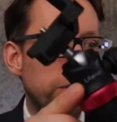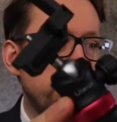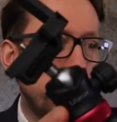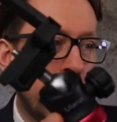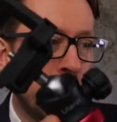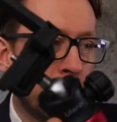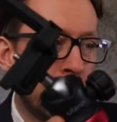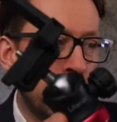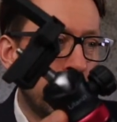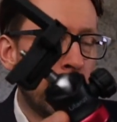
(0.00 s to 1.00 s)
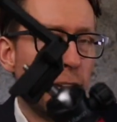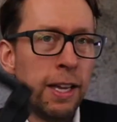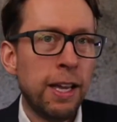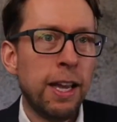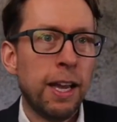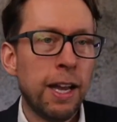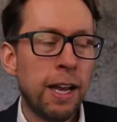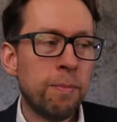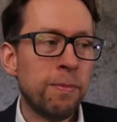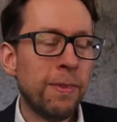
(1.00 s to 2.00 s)
Ulanzi,
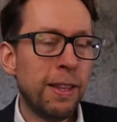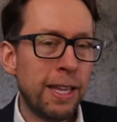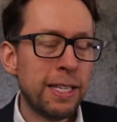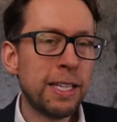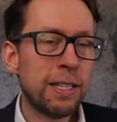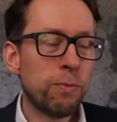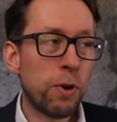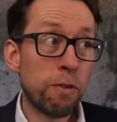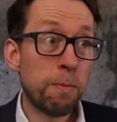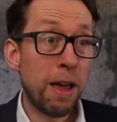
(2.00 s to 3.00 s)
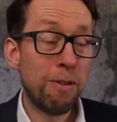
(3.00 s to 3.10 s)
um, this is one of my